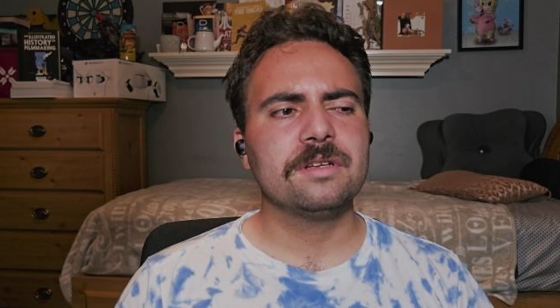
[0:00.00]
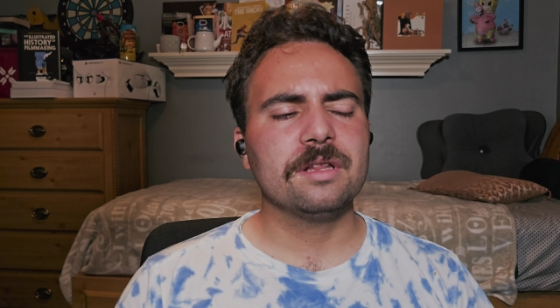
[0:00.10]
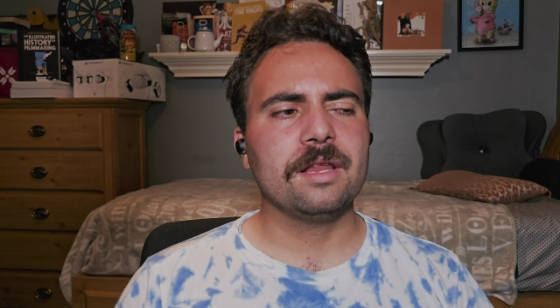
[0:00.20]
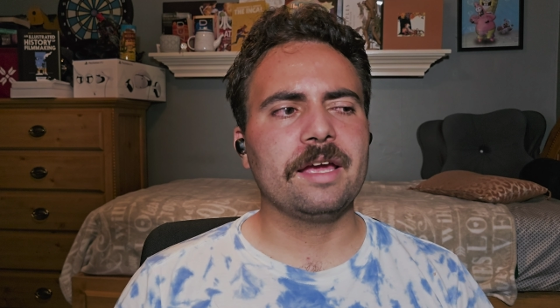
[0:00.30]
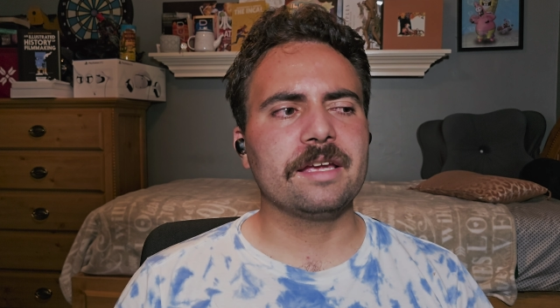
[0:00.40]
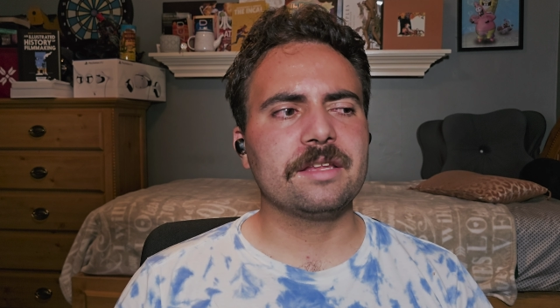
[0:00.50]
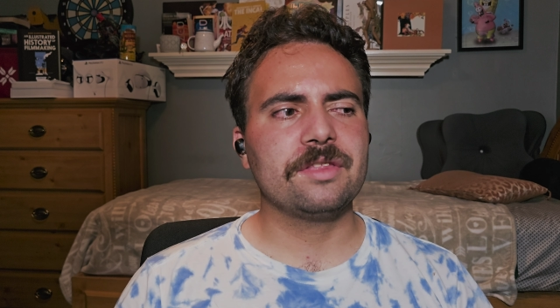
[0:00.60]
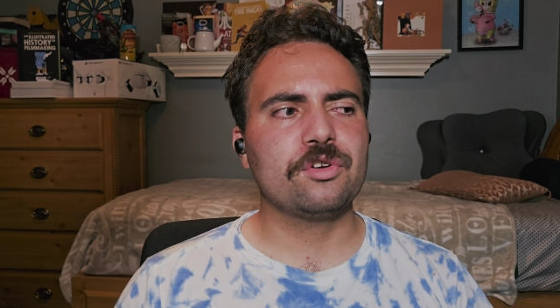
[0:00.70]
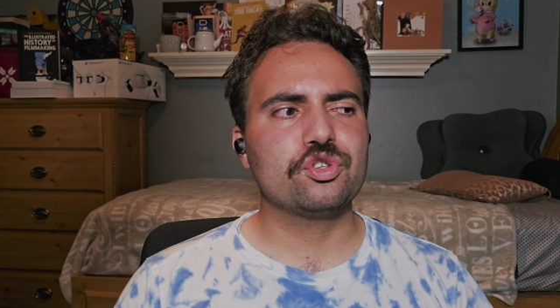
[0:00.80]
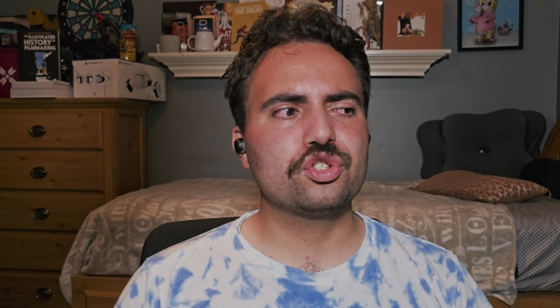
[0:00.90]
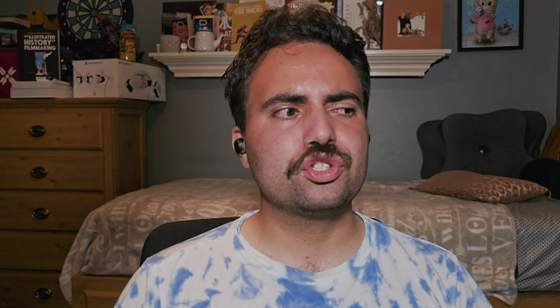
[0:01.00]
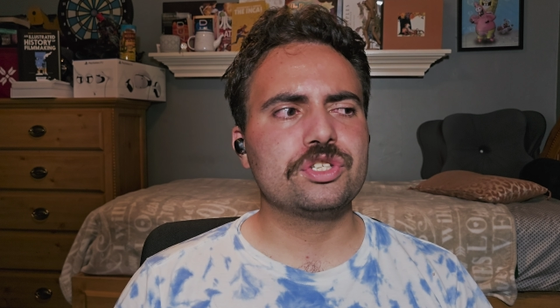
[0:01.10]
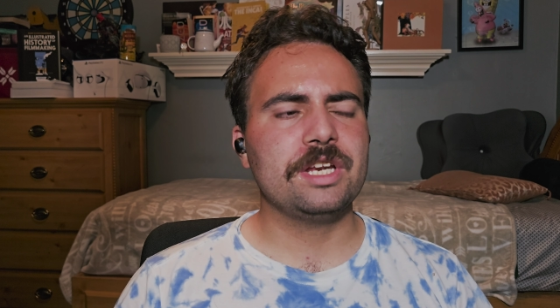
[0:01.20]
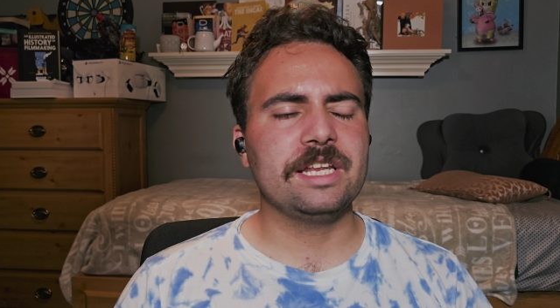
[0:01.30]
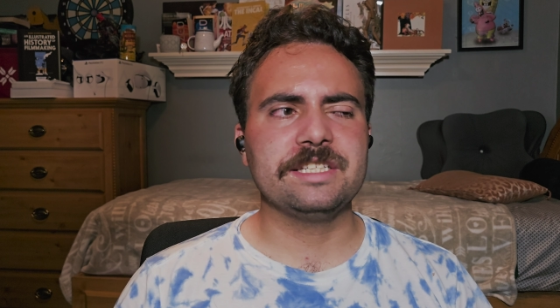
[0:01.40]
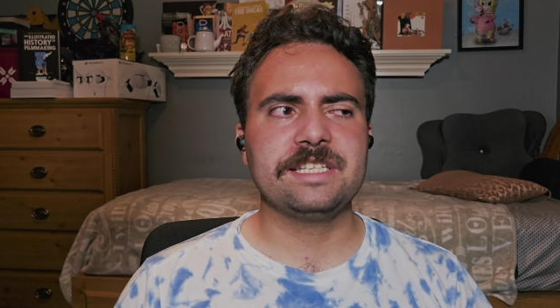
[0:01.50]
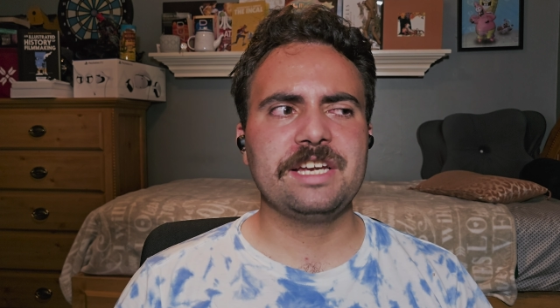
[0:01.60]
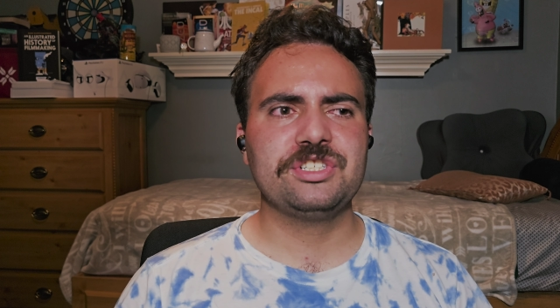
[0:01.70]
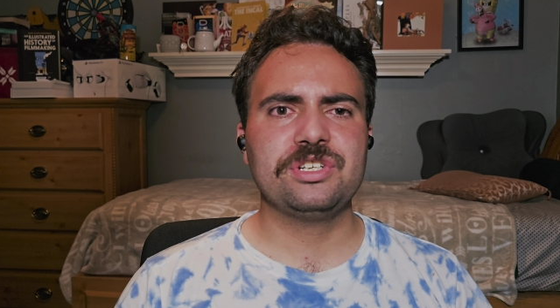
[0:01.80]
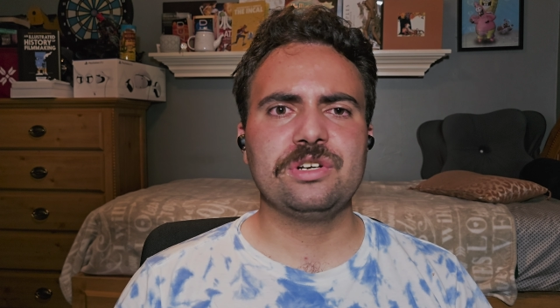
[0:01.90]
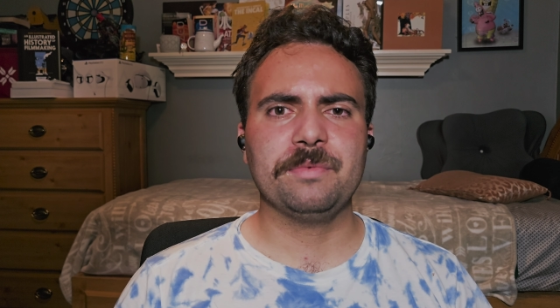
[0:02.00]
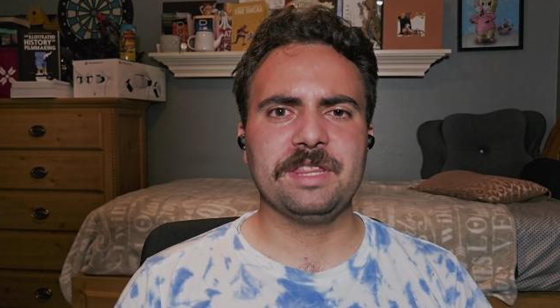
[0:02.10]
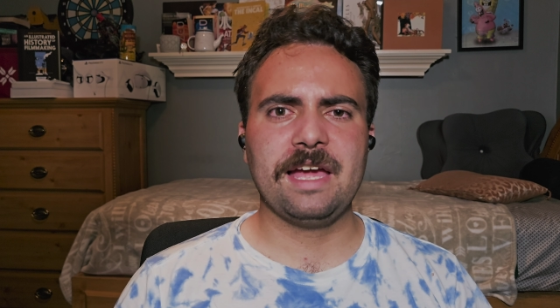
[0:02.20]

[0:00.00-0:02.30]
Like, there's an intention with